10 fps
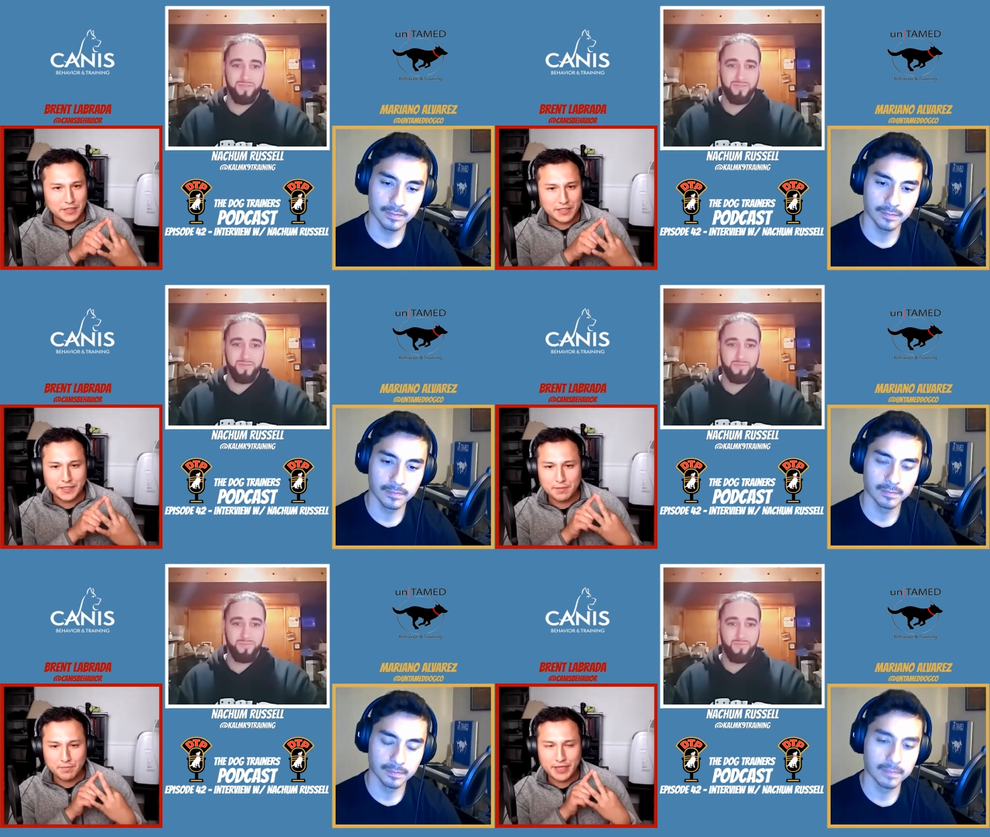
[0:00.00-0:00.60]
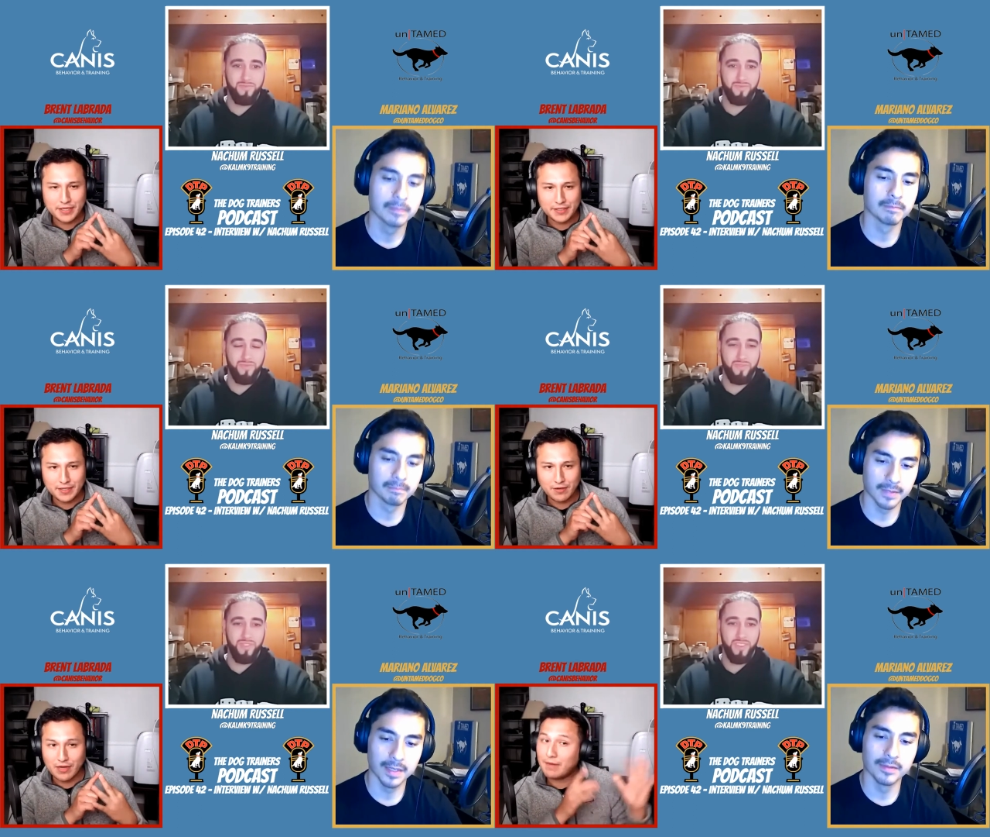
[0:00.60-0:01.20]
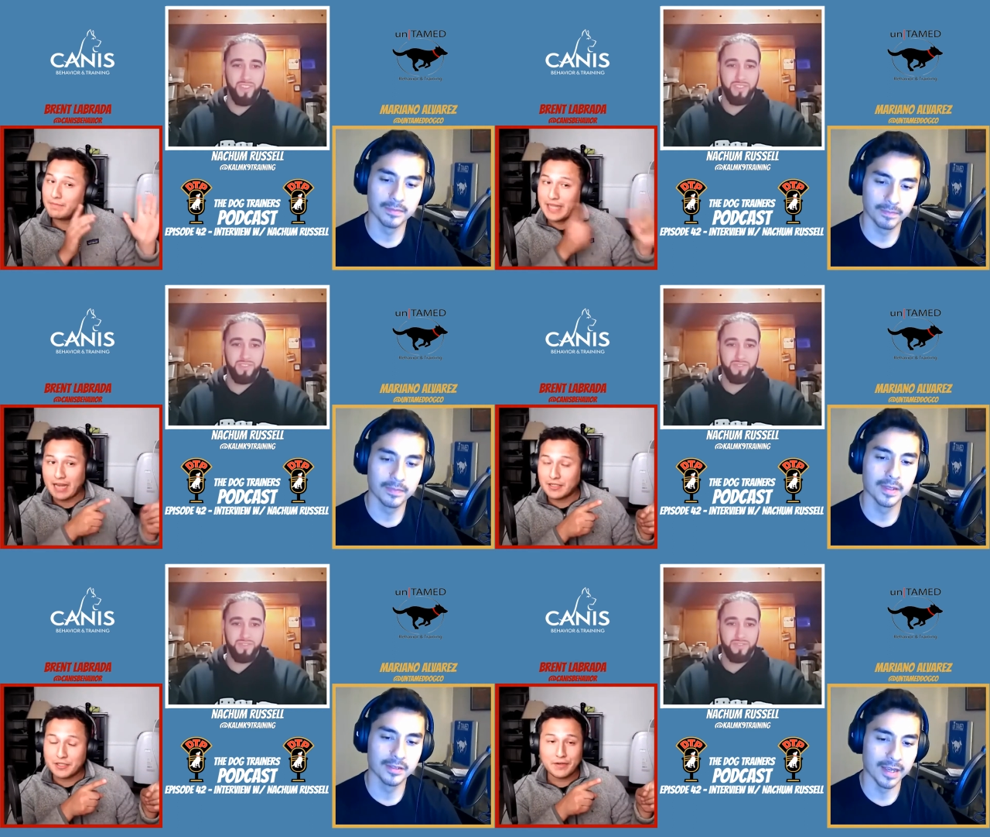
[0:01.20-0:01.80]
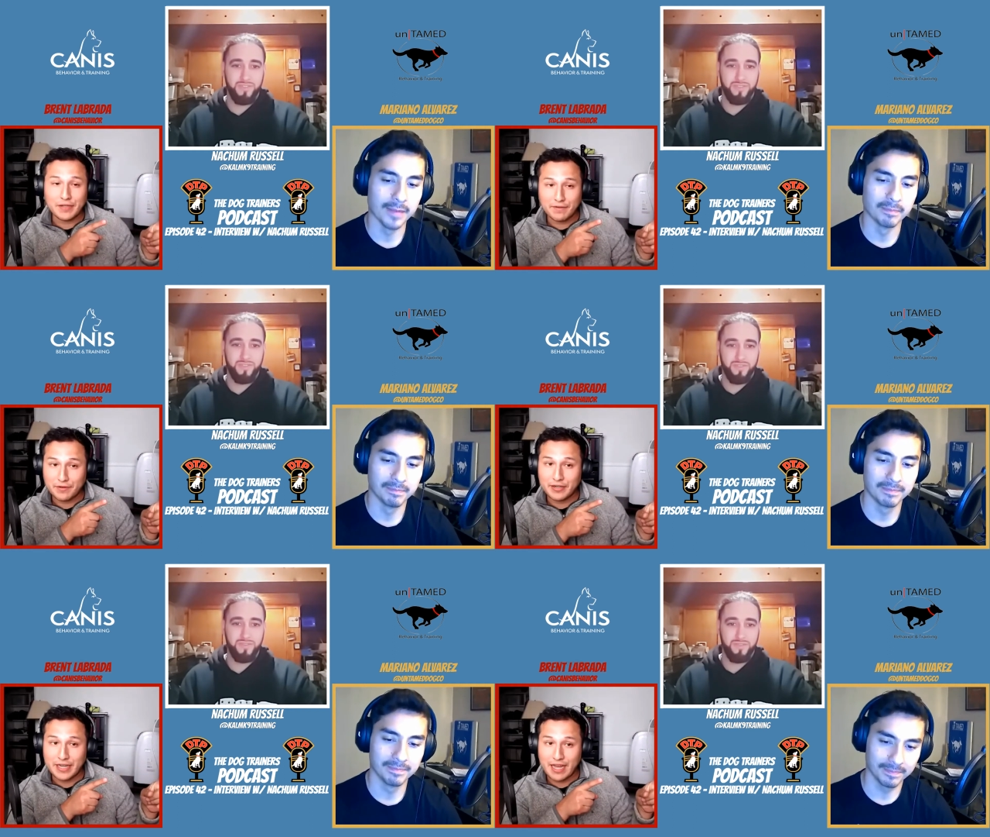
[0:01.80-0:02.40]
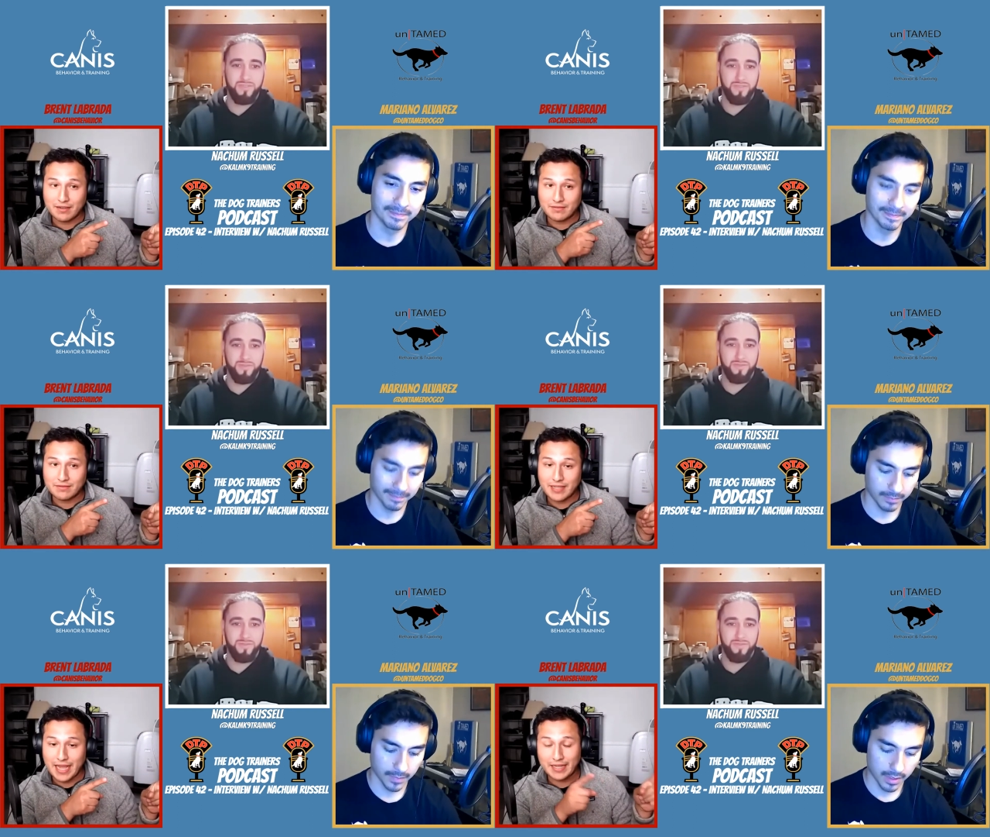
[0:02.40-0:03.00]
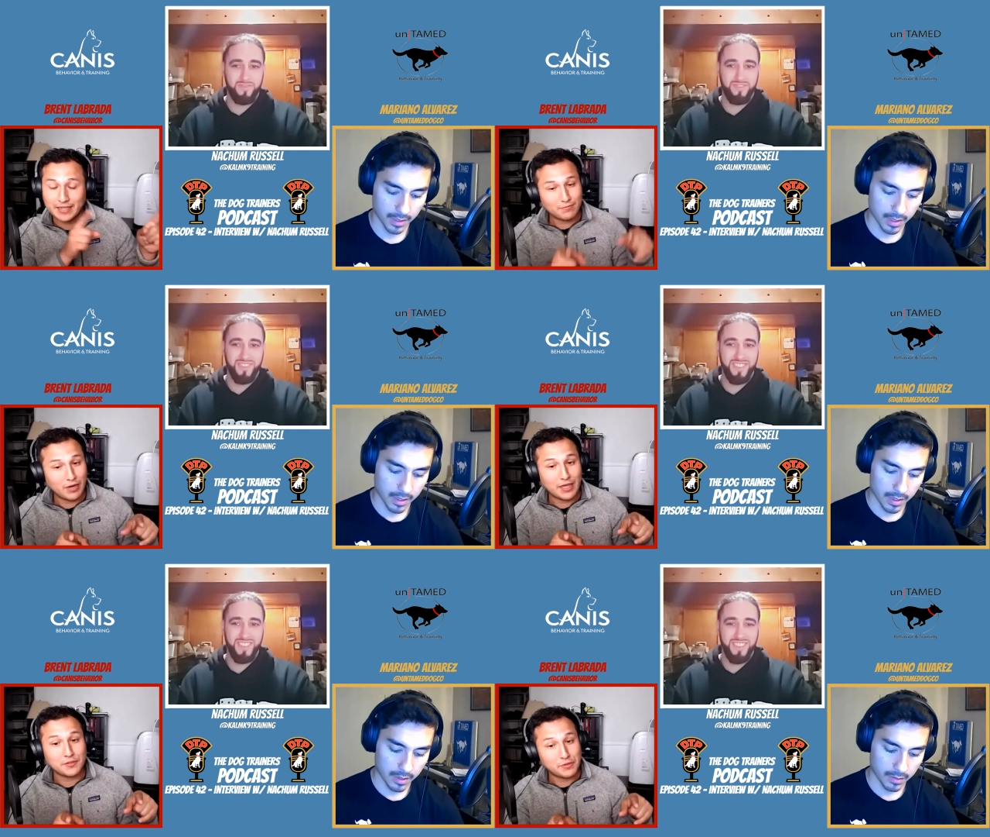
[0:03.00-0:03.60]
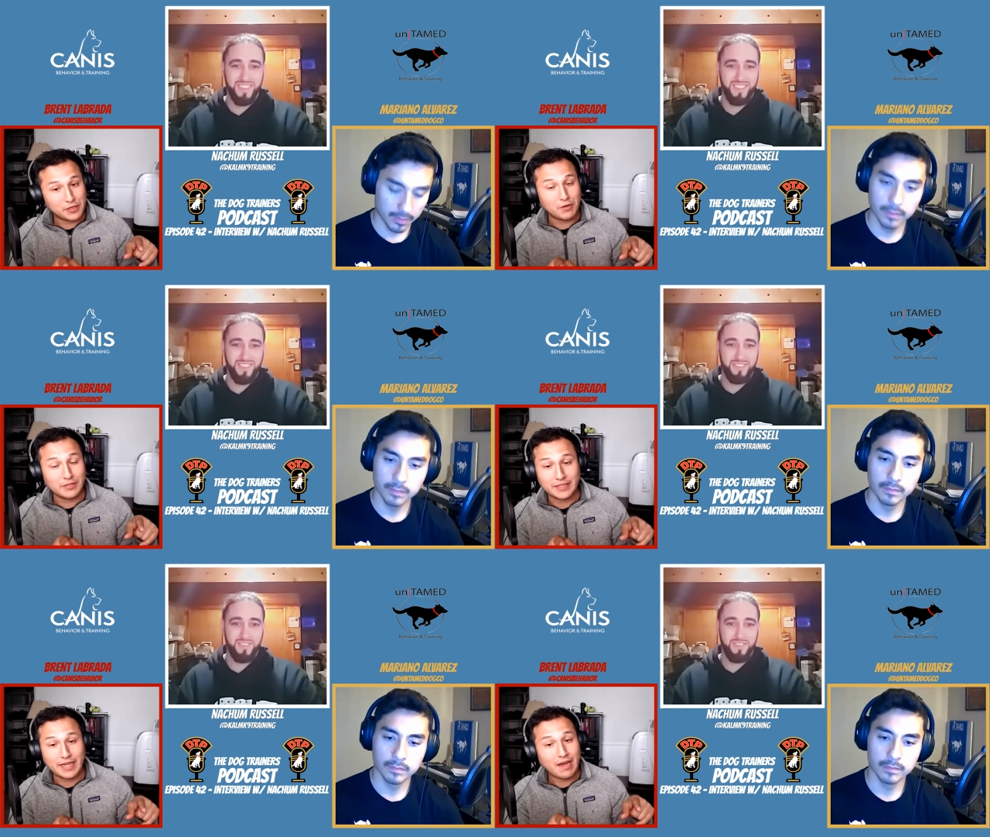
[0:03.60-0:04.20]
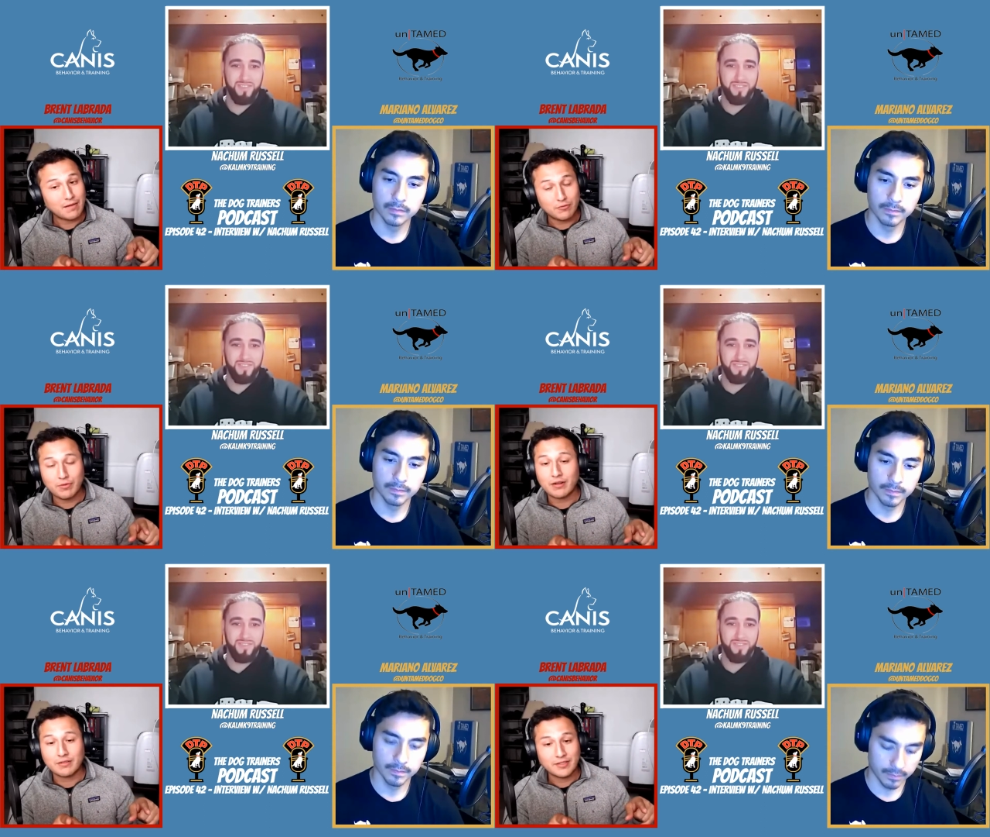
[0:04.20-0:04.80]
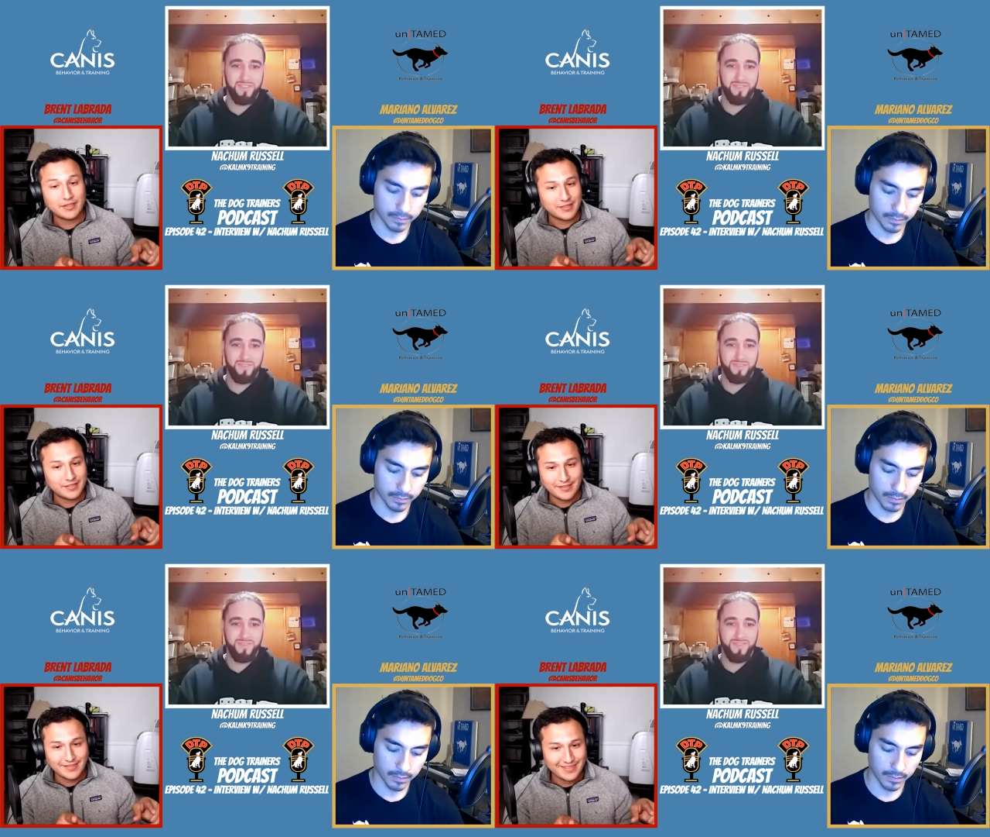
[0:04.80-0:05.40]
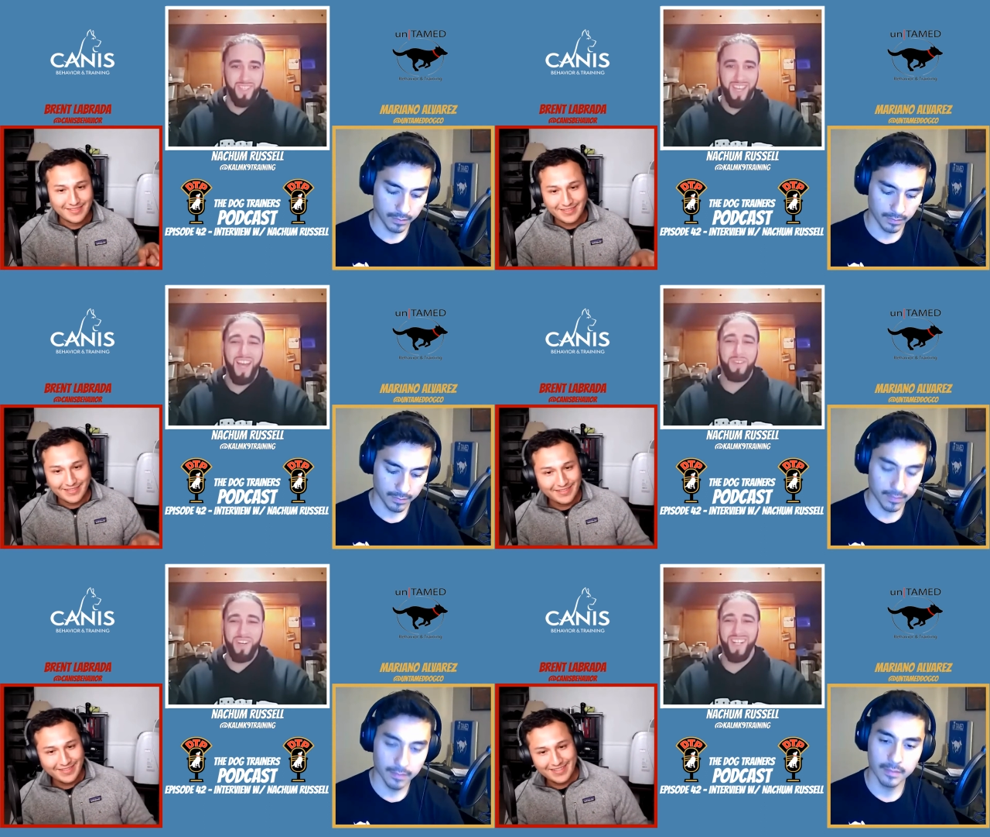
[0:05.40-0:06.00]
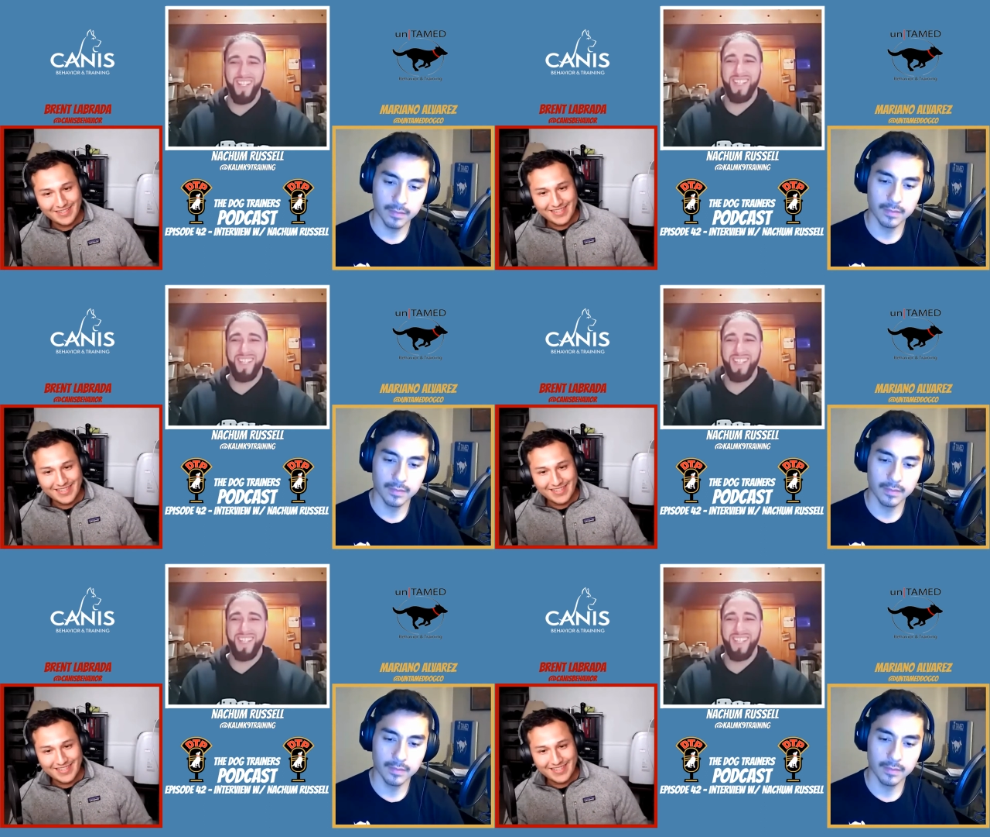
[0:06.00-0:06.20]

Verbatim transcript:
Speaker 1: DTP. So I'm down Same. to do it if you're down. And Russ, you can hold us accountable, bro.
Speaker 2: I will.